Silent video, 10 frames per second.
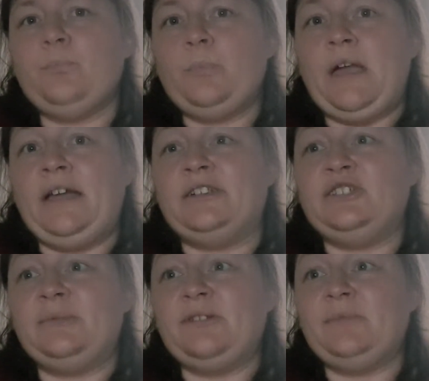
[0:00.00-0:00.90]
And
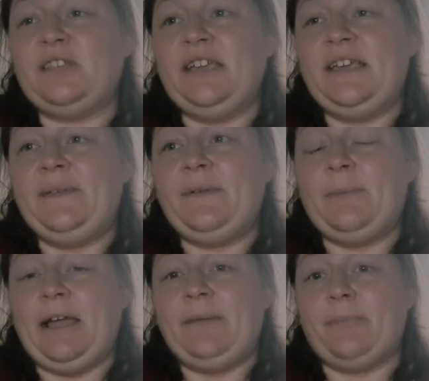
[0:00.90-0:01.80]
sometimes they even
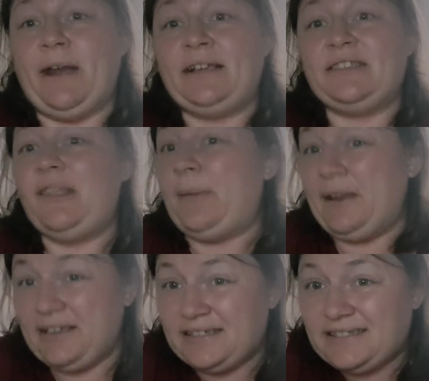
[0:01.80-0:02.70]
play pranks on the
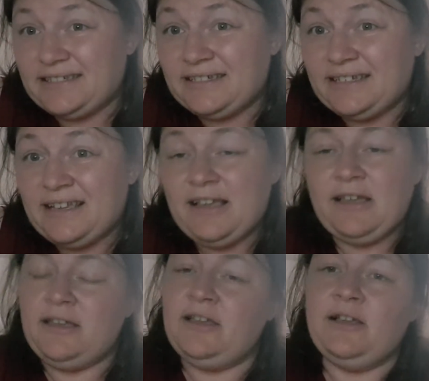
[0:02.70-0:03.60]
police.
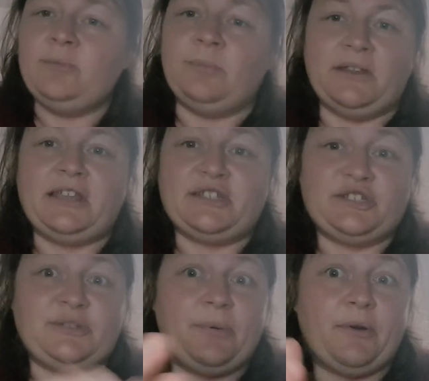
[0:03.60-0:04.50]
But
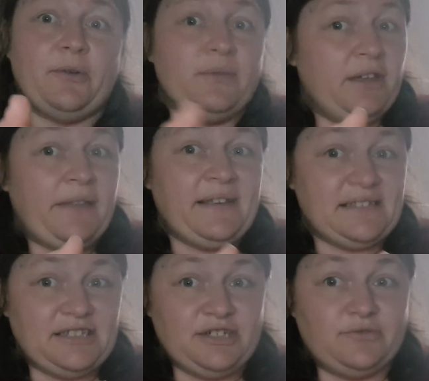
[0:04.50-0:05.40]
as to prove, these
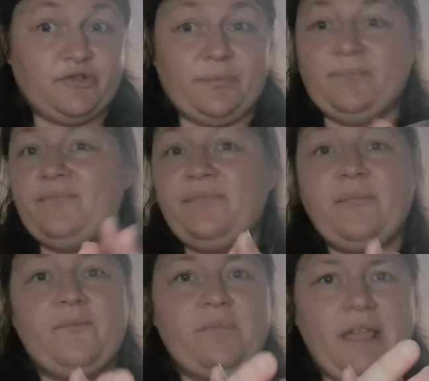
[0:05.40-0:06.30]
are children.
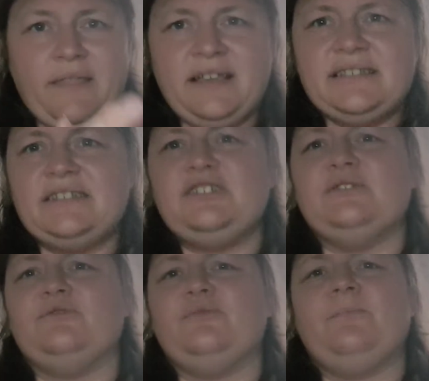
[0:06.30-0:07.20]
These are
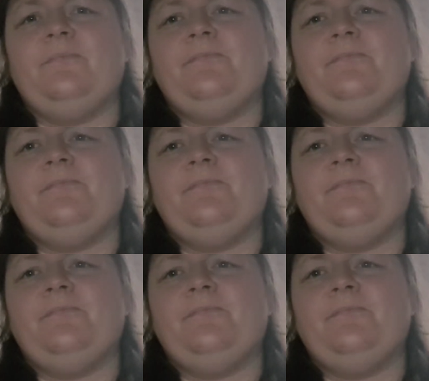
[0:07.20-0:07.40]
children.